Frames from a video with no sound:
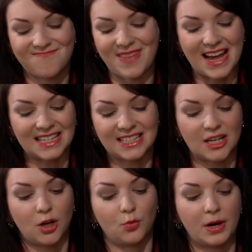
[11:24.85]

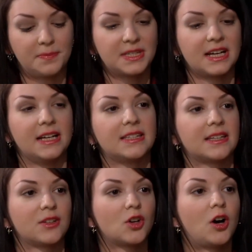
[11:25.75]
pastel websites
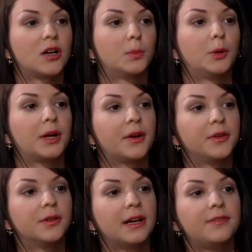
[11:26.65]
that talk about how
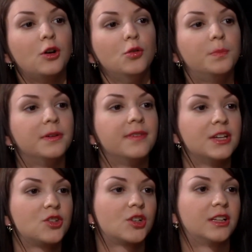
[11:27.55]
you'll have hope
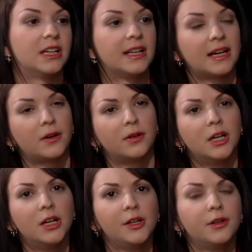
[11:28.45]
eventually and how
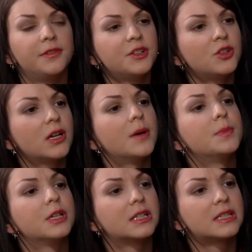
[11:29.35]
you'll eventually
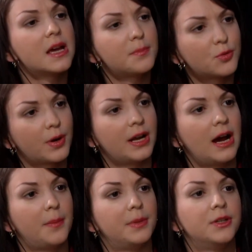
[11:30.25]
come to accept what
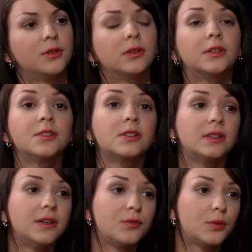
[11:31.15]
happened. You'll learn to
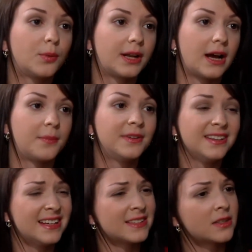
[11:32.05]
live with what happened.
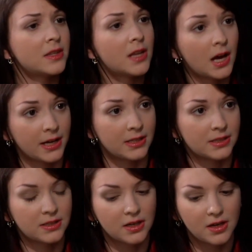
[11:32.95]
And that's
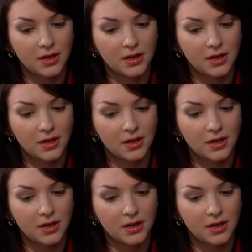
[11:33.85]
nice.